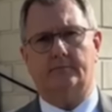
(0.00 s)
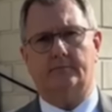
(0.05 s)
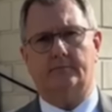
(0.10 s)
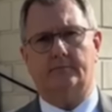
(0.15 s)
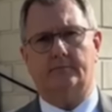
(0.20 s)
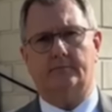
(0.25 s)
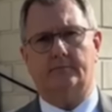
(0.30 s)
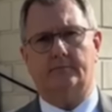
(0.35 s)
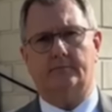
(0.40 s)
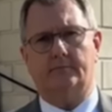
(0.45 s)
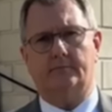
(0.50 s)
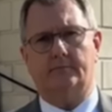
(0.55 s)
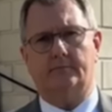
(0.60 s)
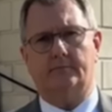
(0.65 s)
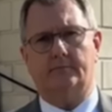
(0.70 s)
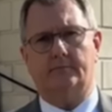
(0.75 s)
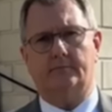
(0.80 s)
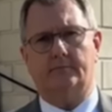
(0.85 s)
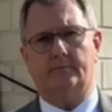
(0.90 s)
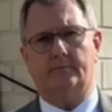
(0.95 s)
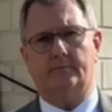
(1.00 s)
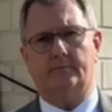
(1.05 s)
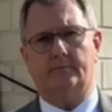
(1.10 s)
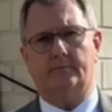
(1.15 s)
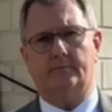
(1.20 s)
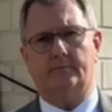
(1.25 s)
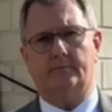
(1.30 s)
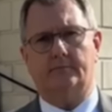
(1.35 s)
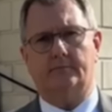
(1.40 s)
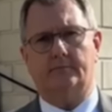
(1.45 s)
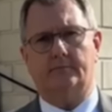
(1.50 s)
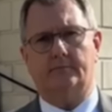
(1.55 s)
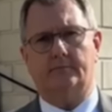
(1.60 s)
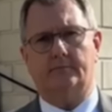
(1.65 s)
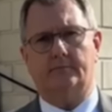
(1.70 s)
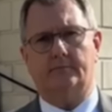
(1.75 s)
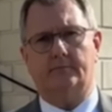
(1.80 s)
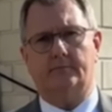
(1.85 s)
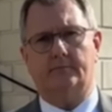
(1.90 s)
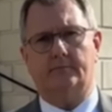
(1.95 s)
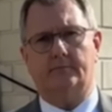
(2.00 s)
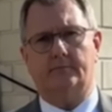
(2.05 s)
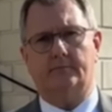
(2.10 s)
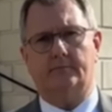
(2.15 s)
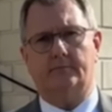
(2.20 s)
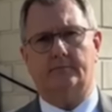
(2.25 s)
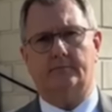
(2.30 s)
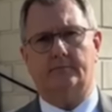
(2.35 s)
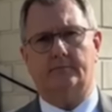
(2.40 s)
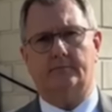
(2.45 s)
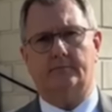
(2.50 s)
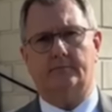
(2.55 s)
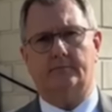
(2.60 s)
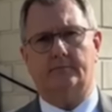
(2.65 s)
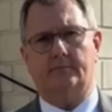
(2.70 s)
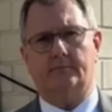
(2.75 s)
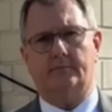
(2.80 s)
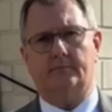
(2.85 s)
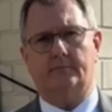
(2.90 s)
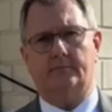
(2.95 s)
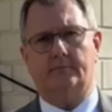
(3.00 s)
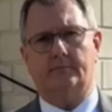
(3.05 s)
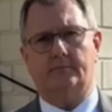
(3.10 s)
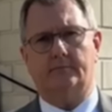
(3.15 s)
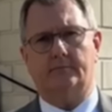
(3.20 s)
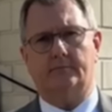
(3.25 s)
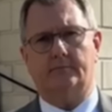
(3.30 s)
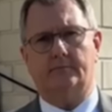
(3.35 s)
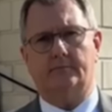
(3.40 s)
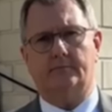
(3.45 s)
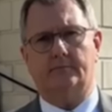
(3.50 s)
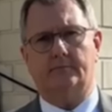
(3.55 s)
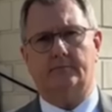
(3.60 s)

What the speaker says: [no speech]